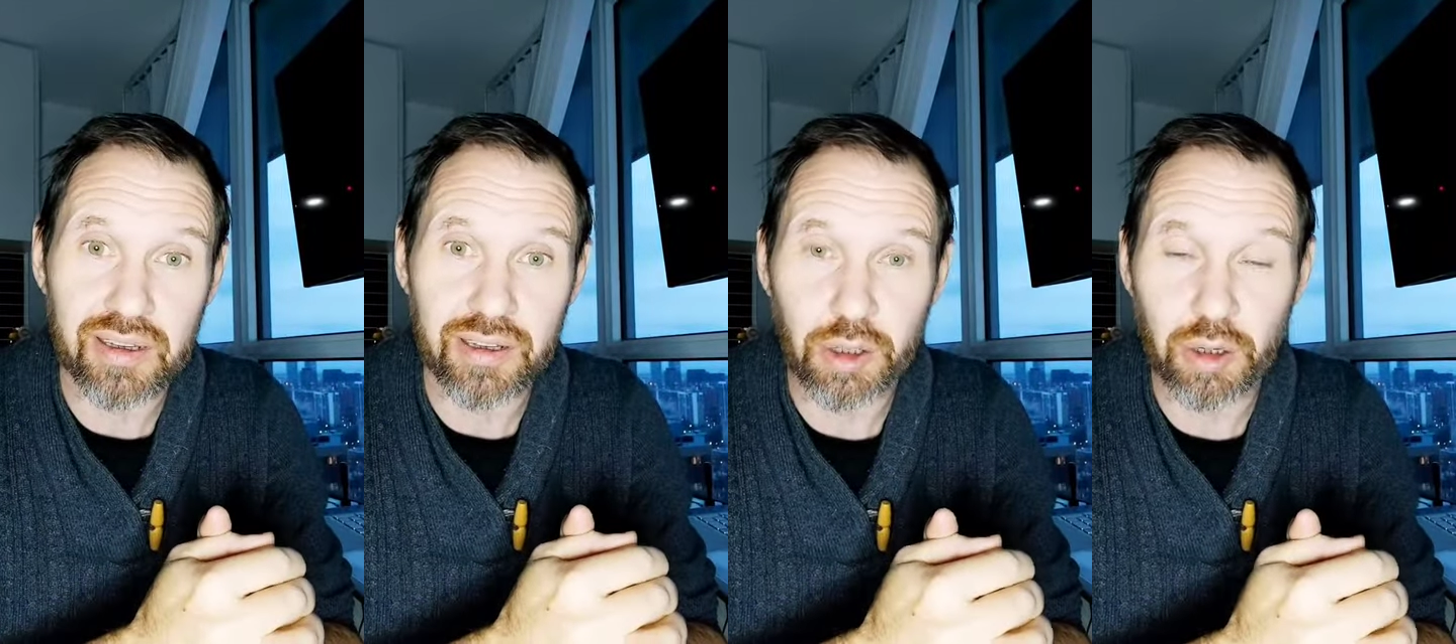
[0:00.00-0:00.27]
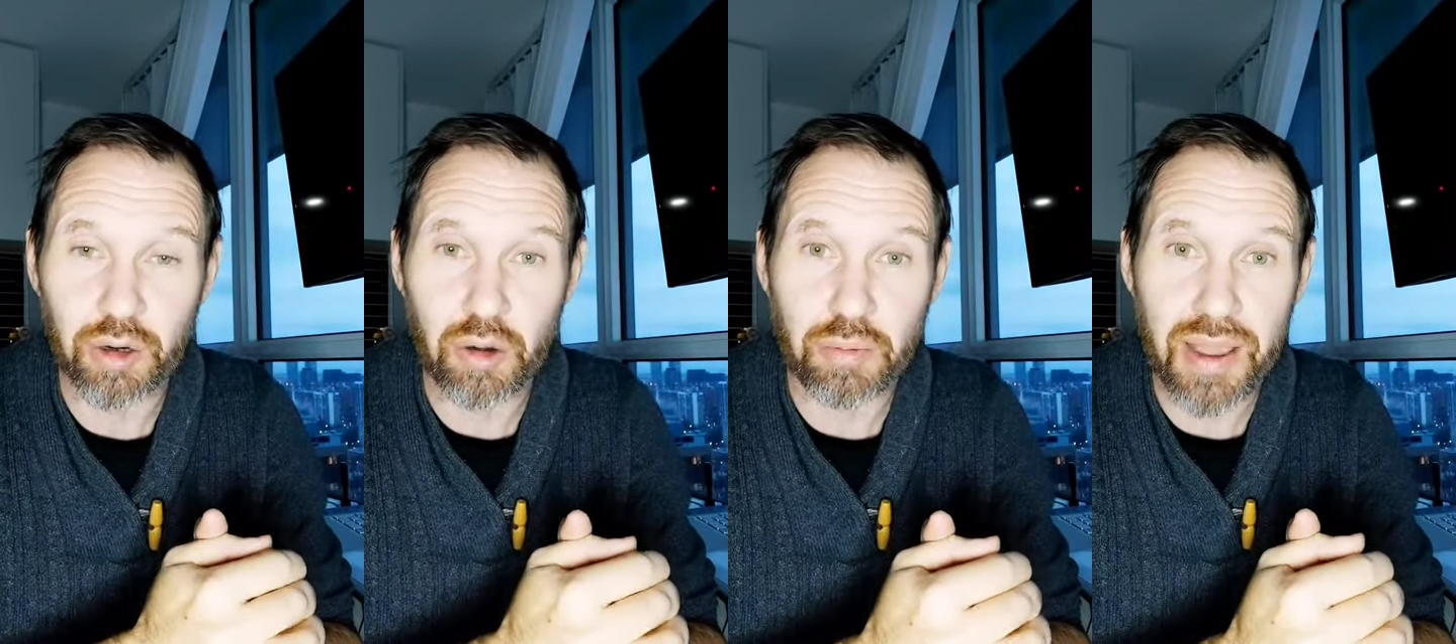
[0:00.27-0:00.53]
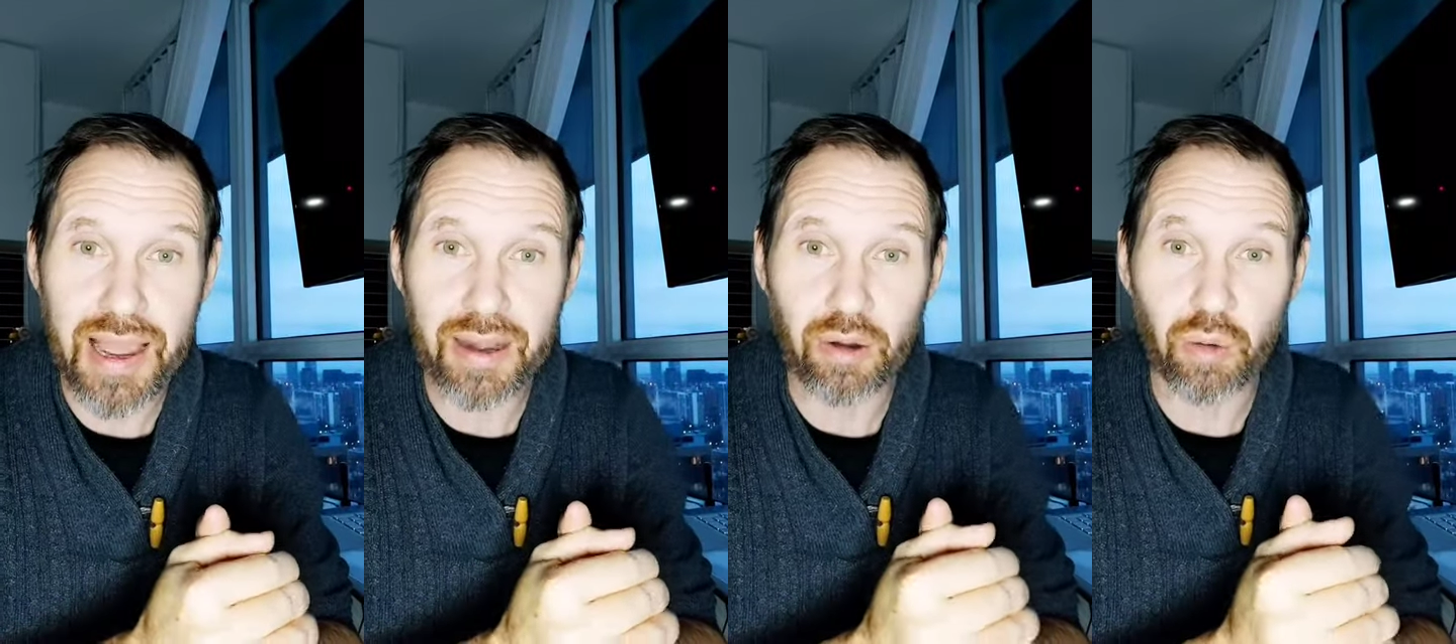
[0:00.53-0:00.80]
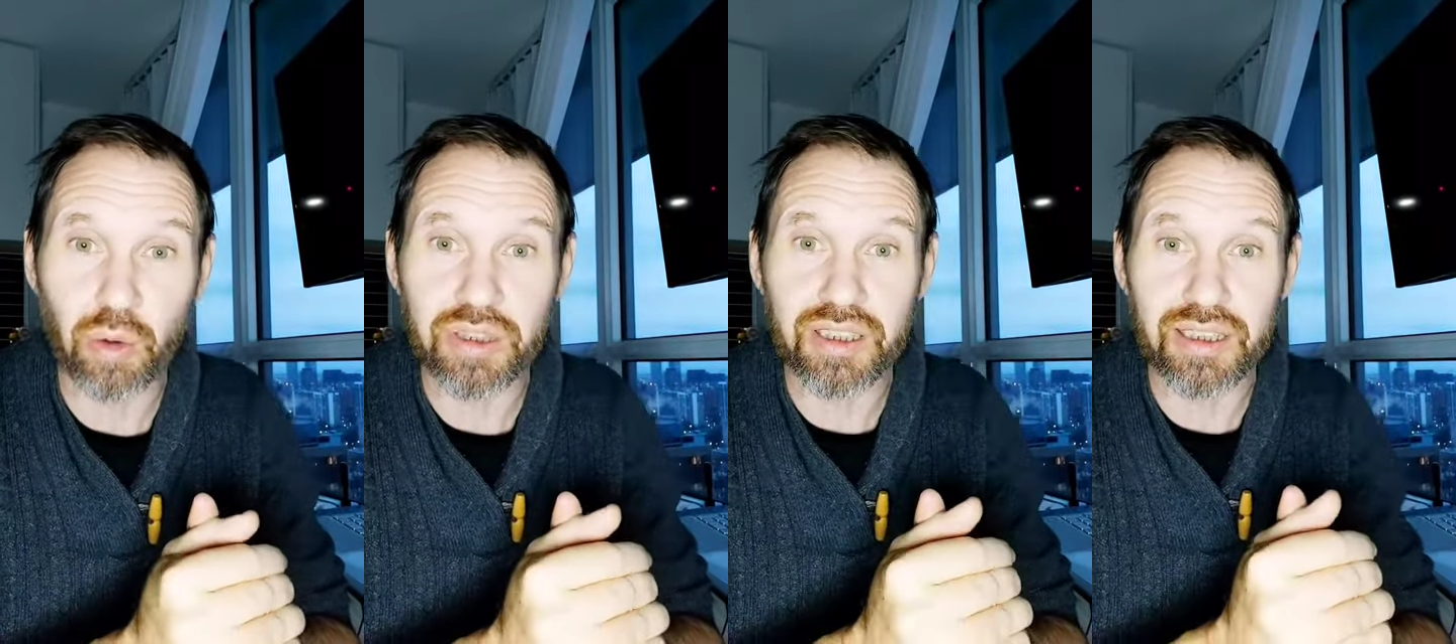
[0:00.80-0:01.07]
good or bad or
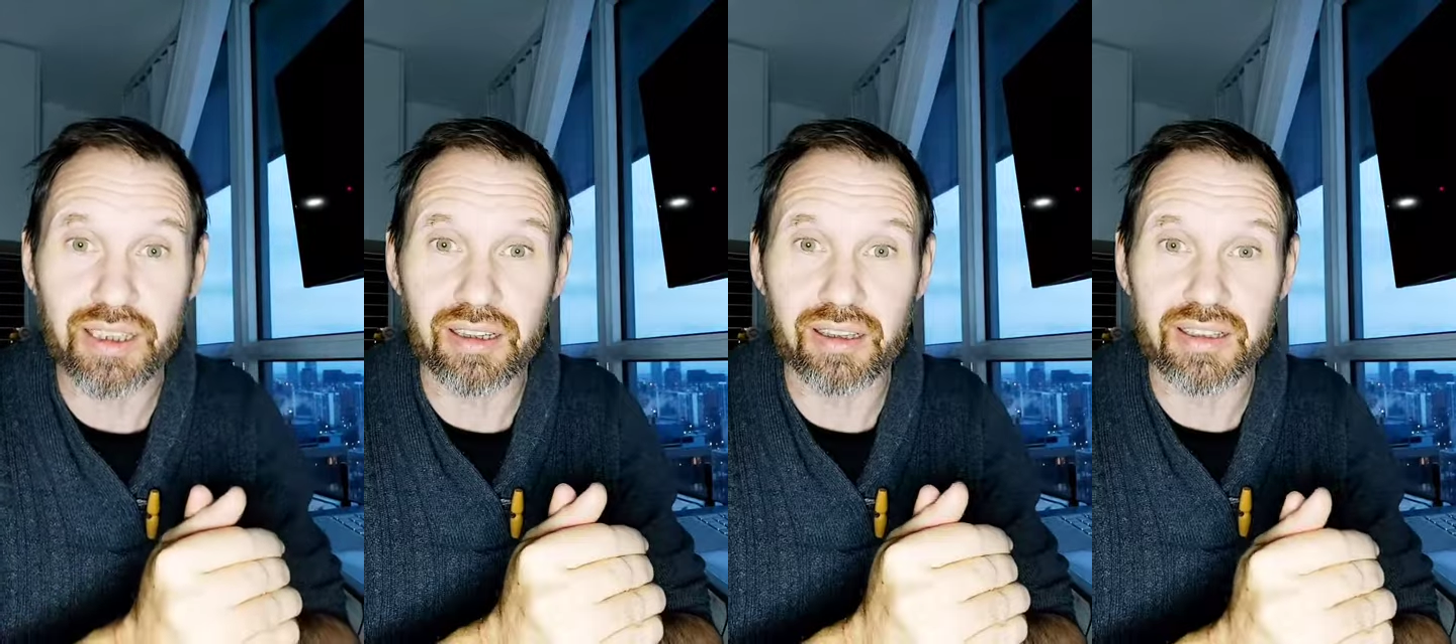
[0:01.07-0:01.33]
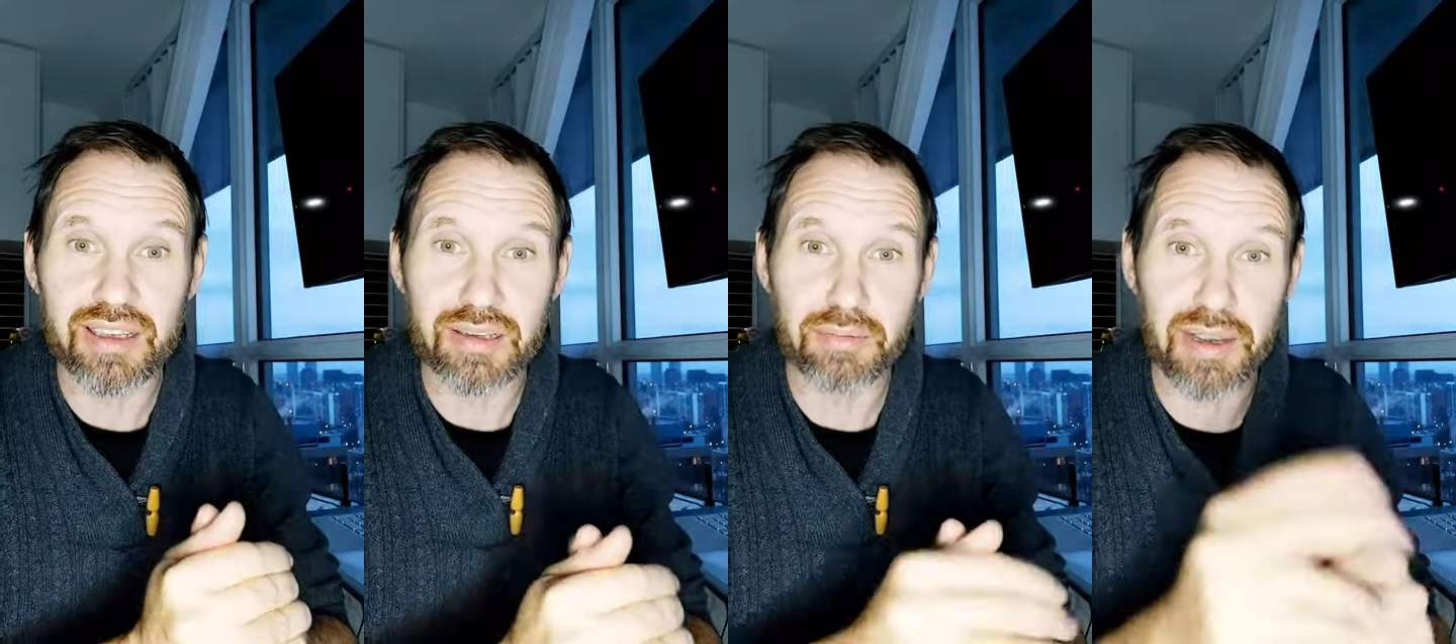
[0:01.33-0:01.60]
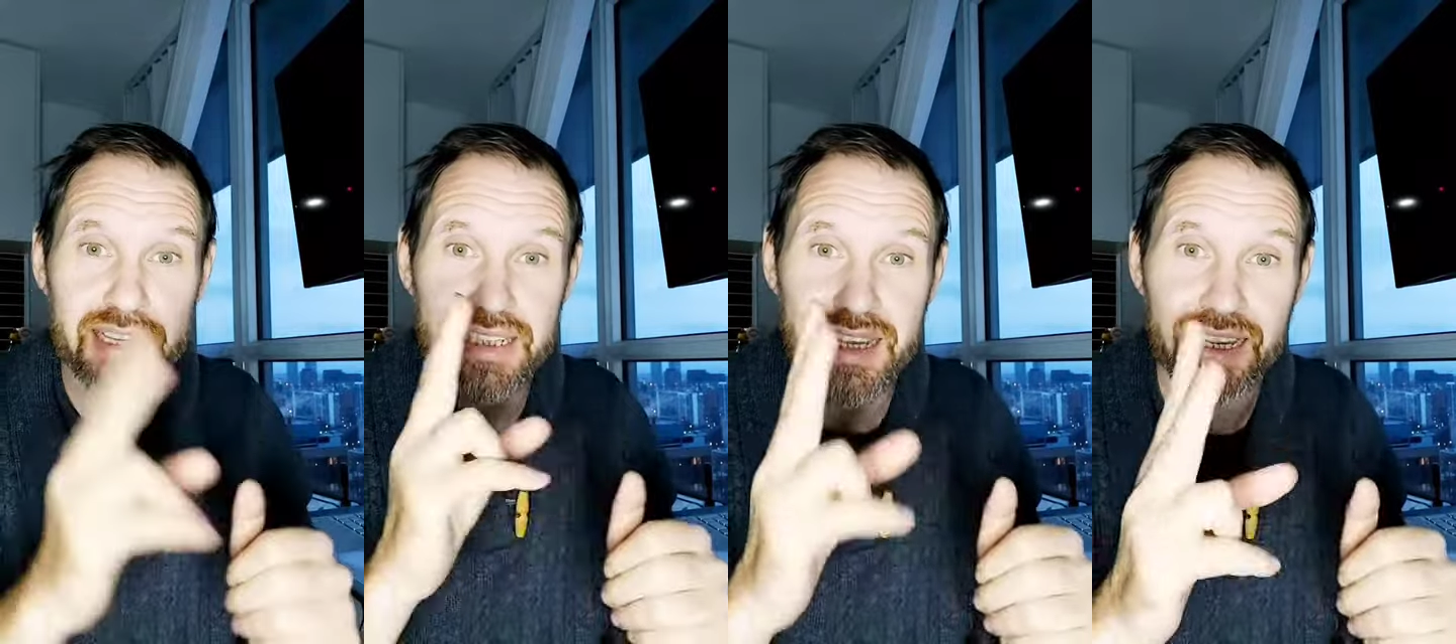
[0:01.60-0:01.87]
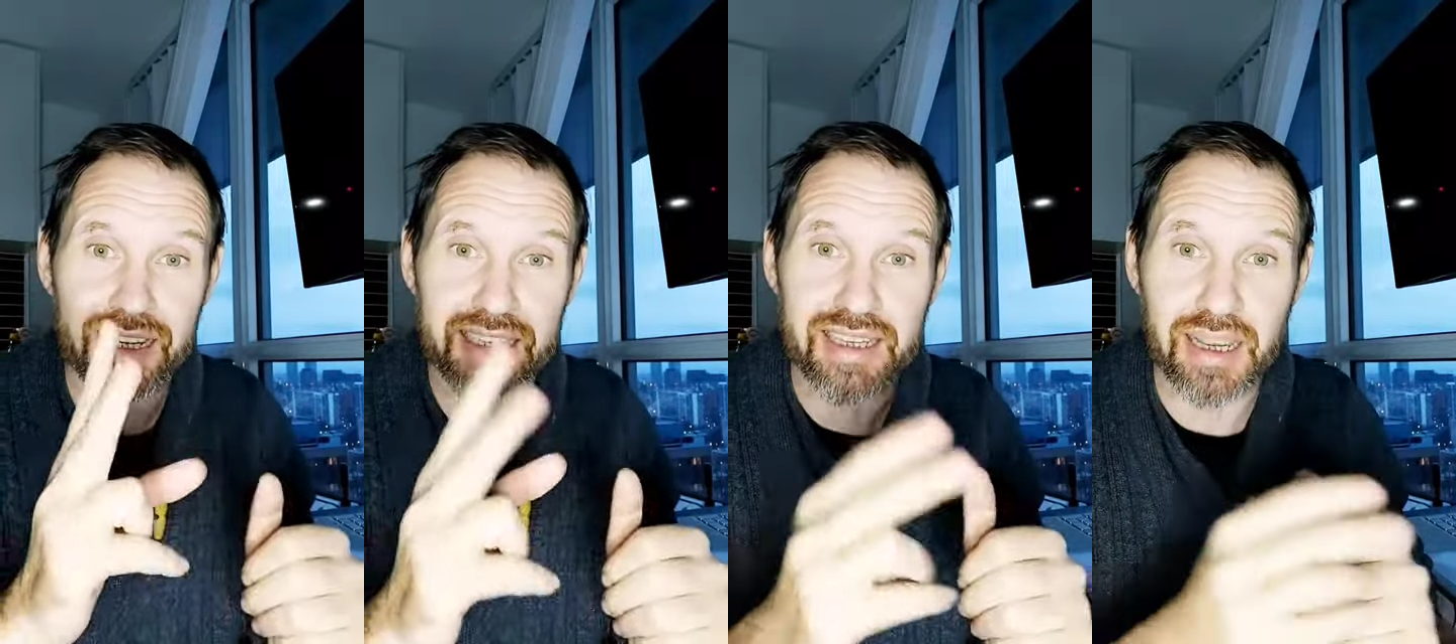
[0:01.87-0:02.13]
what the deal is. This is my
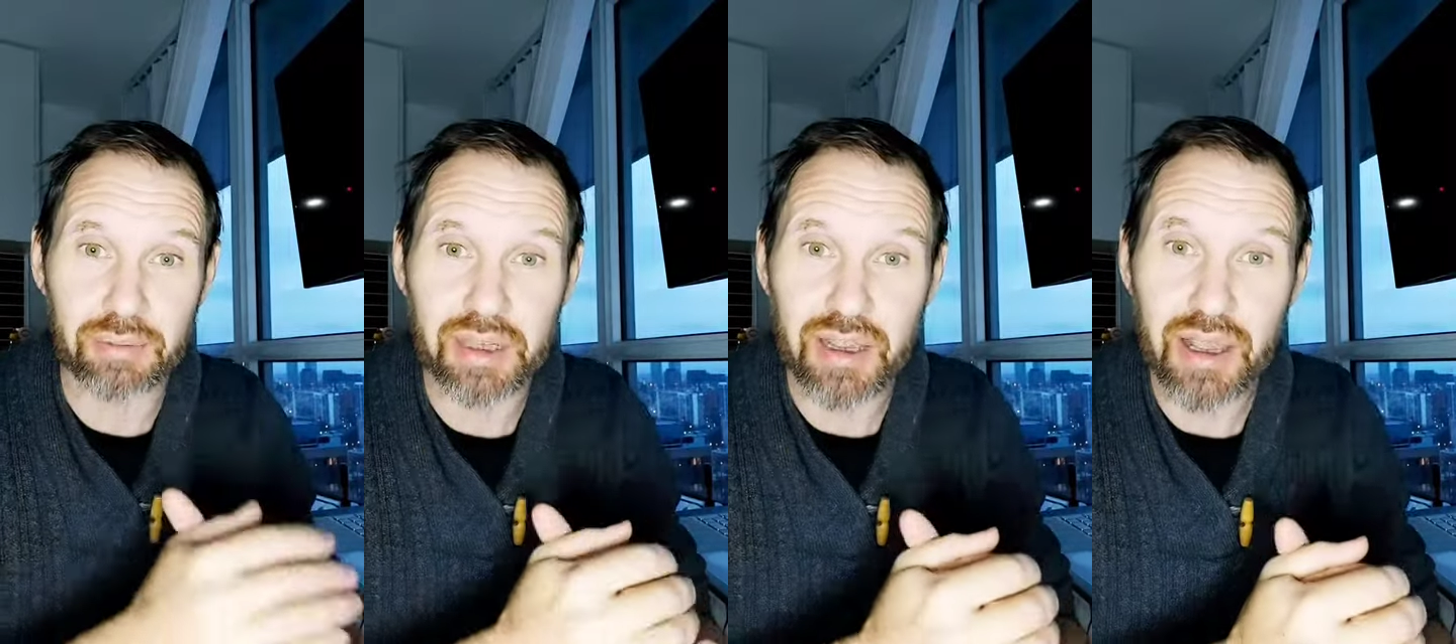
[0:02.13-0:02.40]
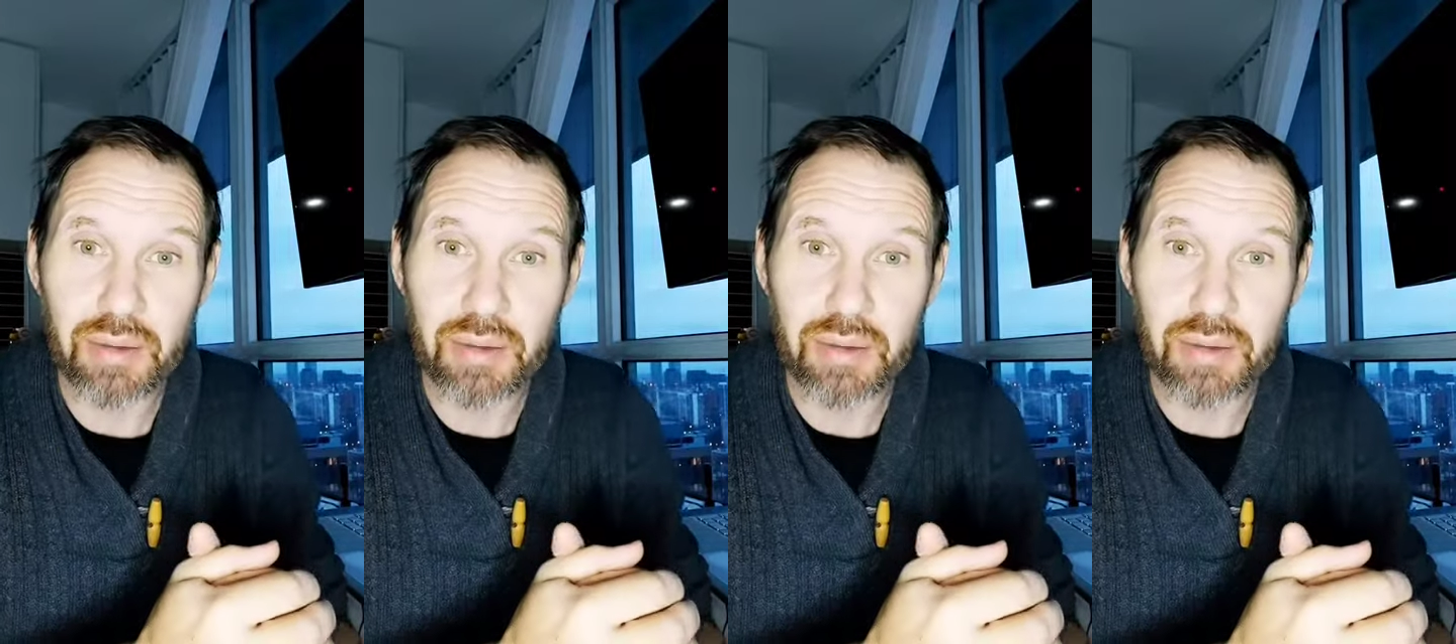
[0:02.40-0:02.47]
second attempt.